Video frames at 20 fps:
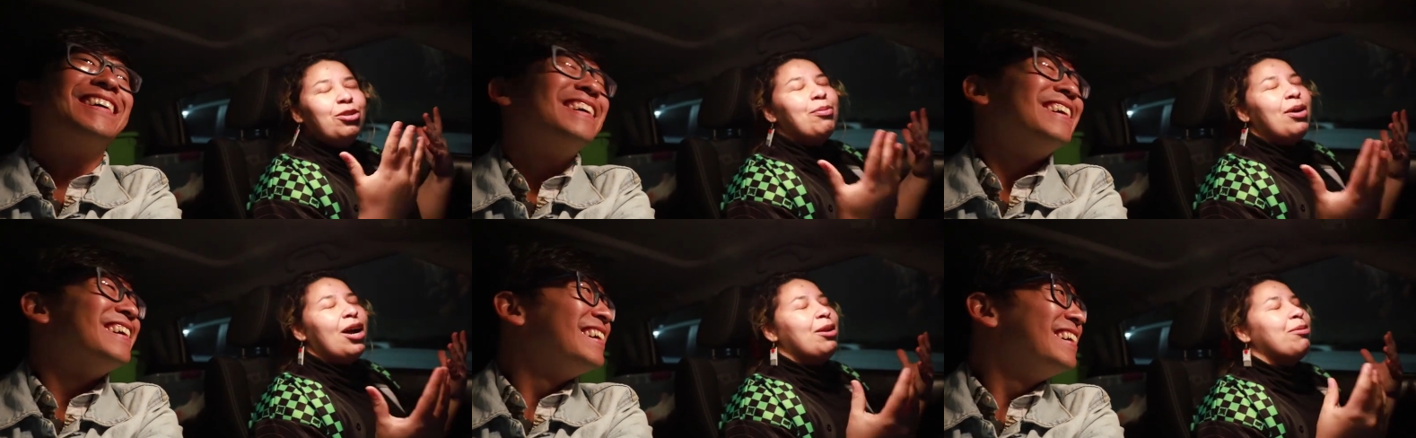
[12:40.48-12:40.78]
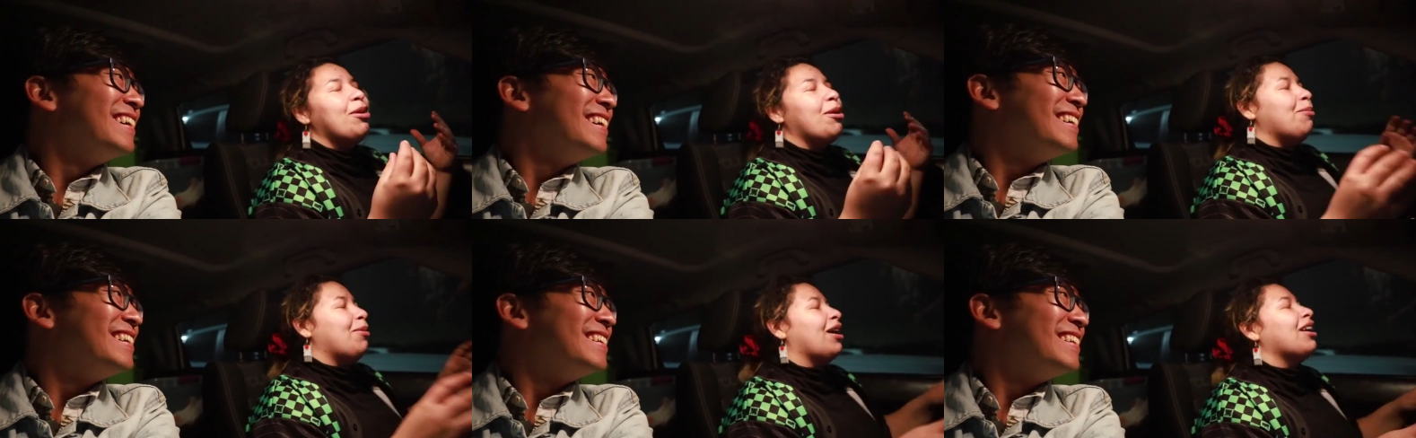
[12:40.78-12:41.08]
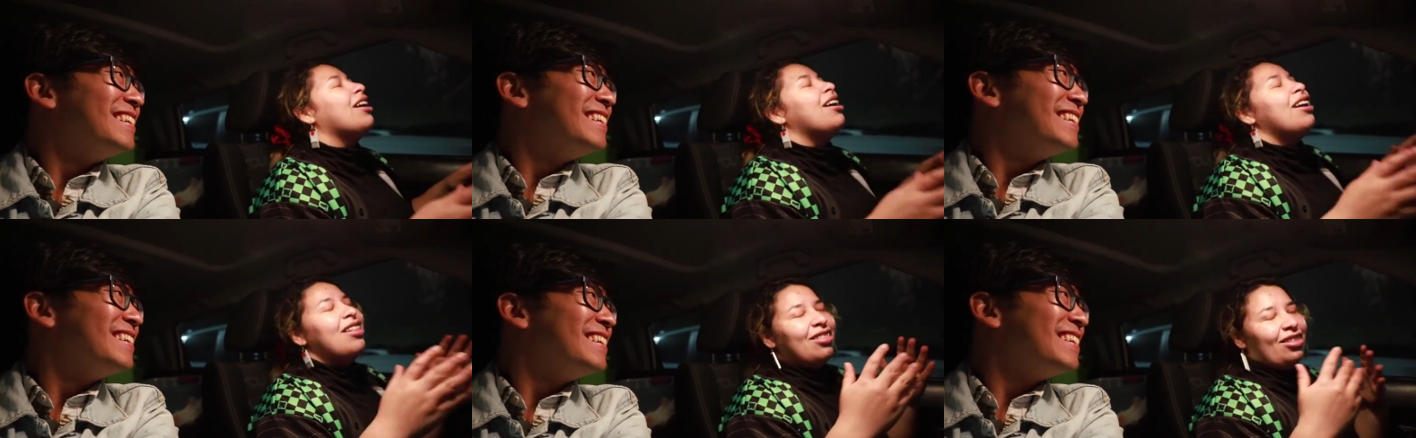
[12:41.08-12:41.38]
Speaker 1: remind me. I'm
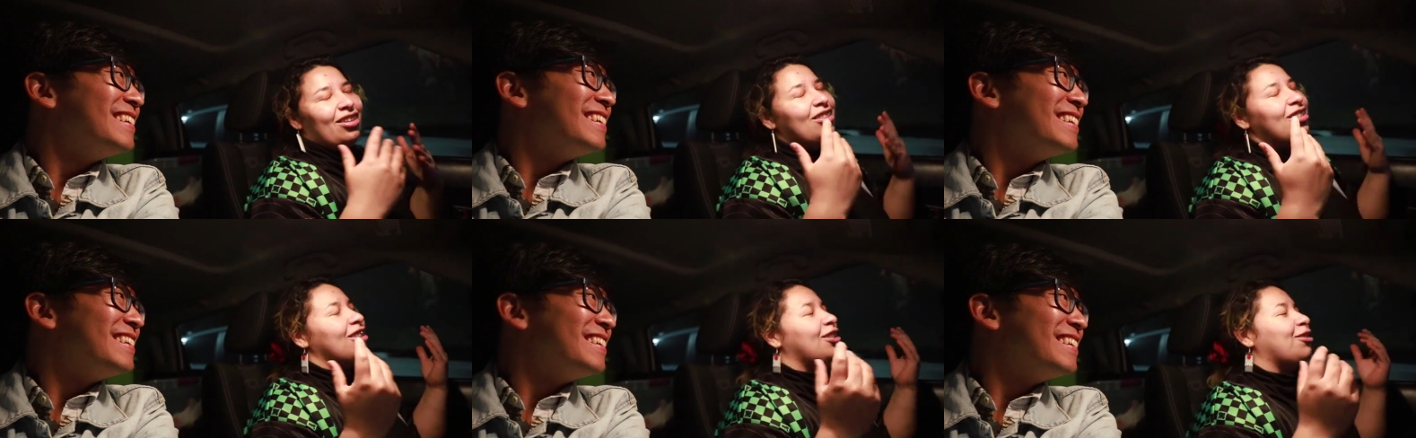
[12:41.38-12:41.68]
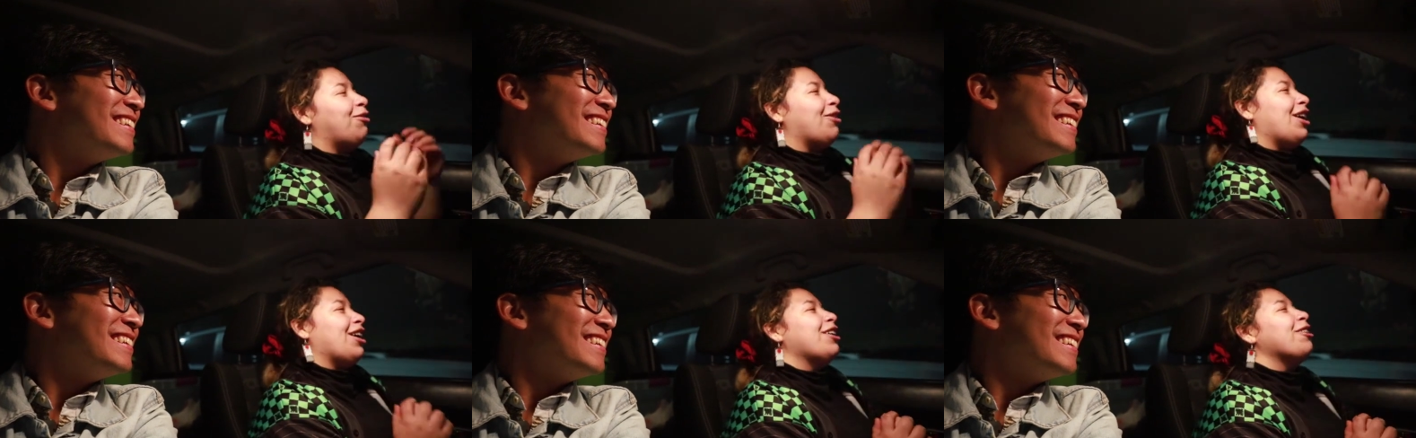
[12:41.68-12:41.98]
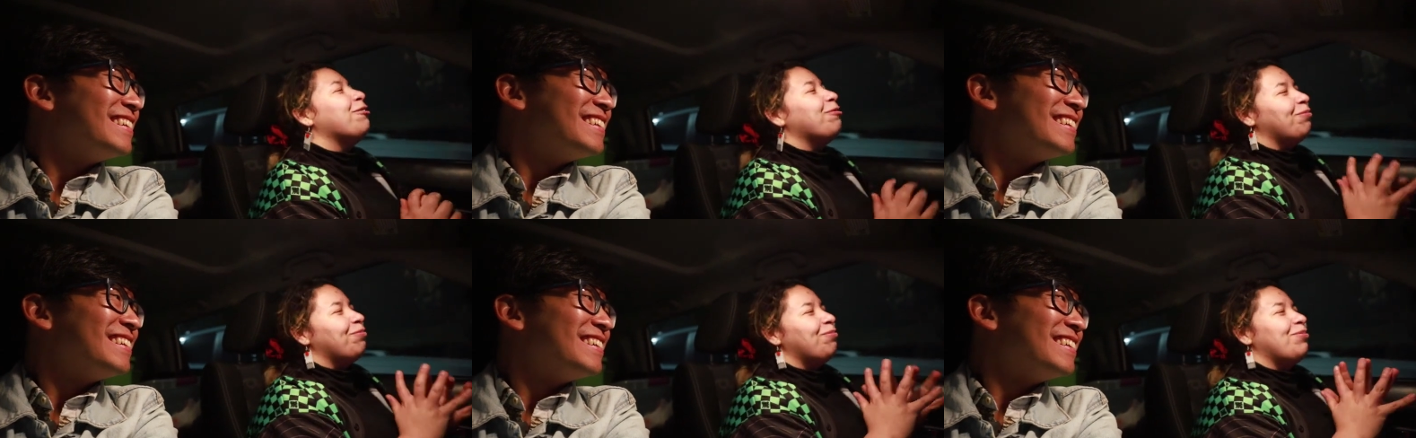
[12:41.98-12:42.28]
like, this is
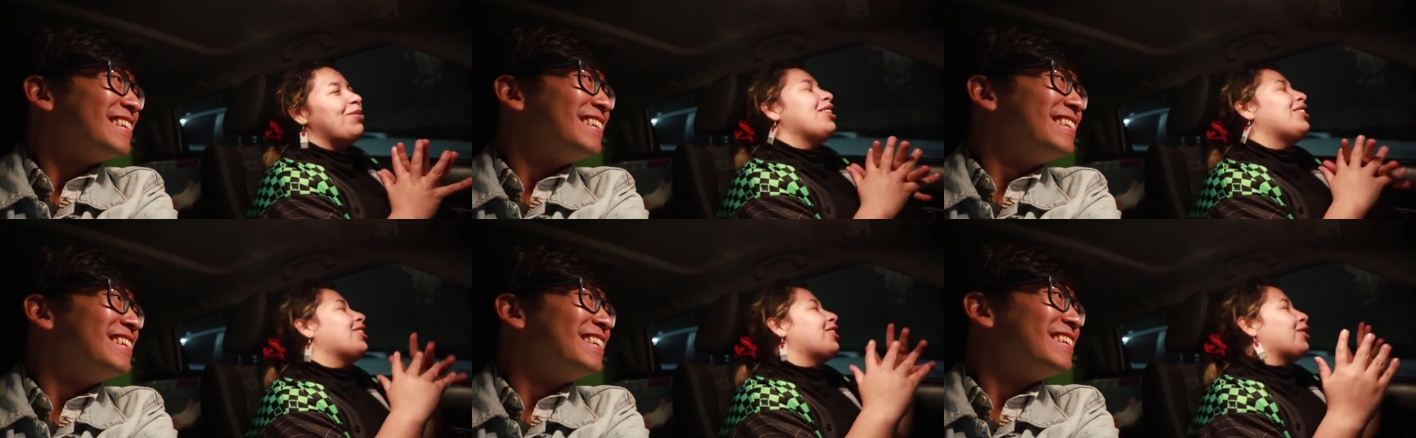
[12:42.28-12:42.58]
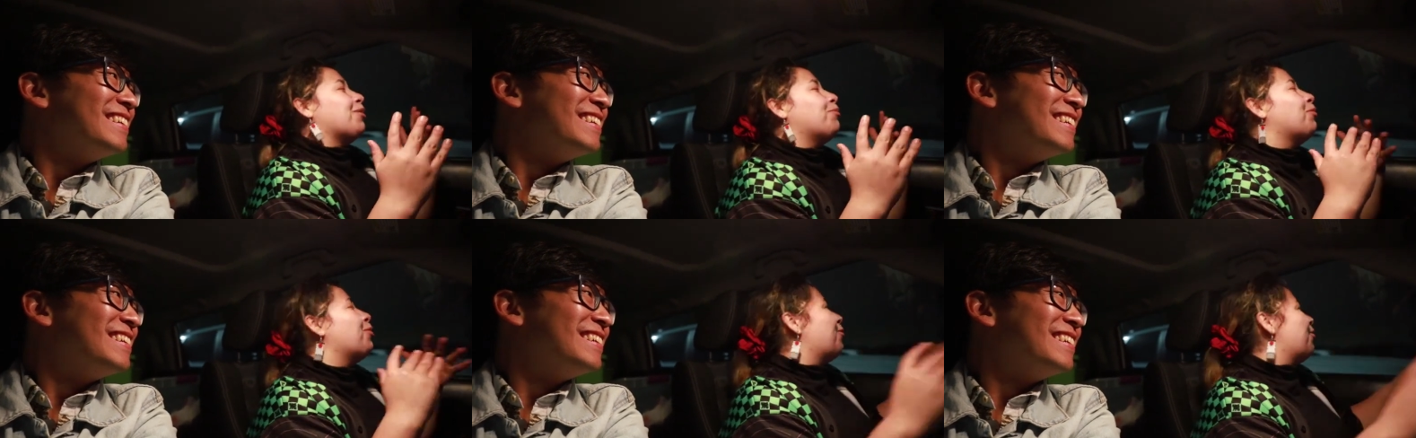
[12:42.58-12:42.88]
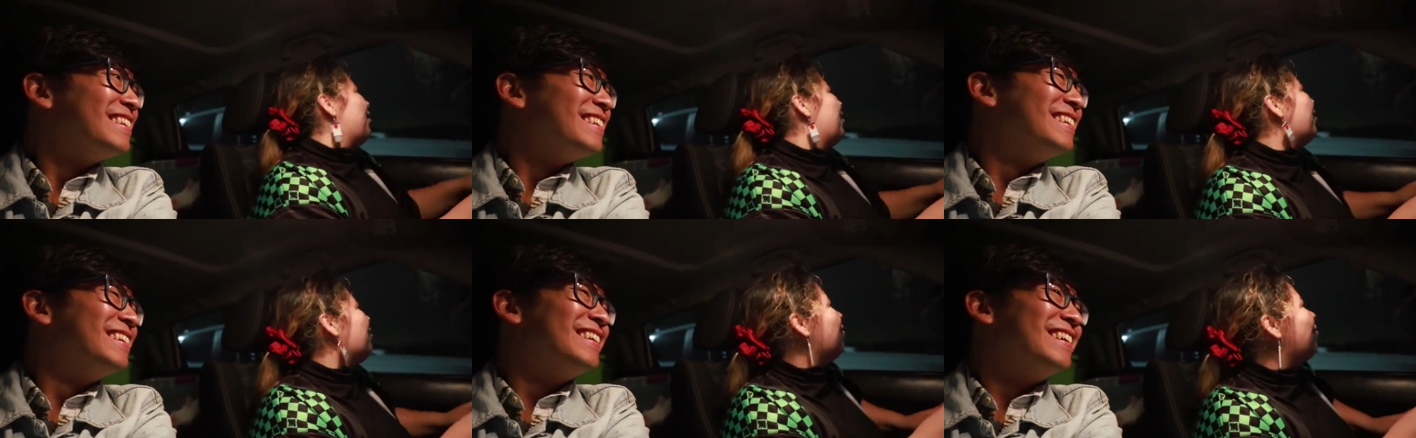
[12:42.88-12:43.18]
fake. This is a
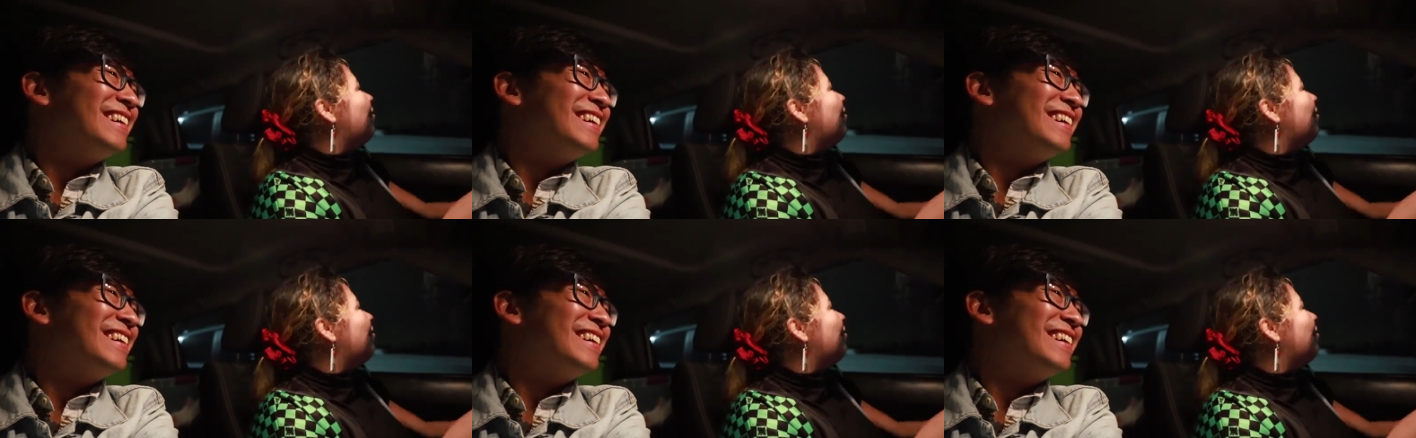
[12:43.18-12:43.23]
movie.